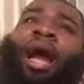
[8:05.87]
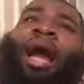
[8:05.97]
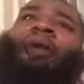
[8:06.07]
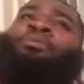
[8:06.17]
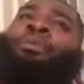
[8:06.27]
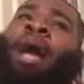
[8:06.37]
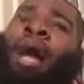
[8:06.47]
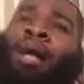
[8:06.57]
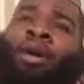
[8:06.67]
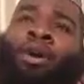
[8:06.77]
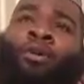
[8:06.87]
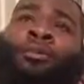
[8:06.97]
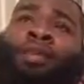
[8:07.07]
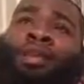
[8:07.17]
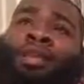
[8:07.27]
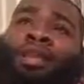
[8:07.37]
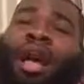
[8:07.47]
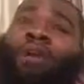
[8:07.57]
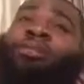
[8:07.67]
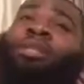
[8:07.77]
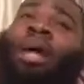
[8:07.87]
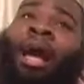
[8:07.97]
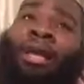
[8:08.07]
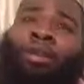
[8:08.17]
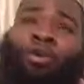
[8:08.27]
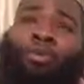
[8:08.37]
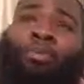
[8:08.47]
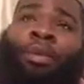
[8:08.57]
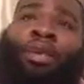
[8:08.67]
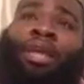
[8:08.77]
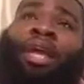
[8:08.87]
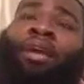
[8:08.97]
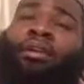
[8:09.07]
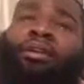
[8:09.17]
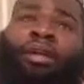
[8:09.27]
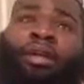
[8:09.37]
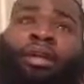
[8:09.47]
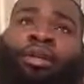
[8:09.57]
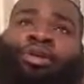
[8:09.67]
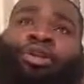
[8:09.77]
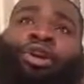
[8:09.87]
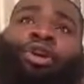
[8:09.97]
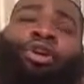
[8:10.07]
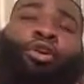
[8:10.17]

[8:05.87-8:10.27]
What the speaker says: I was kind of hoping that Erica turned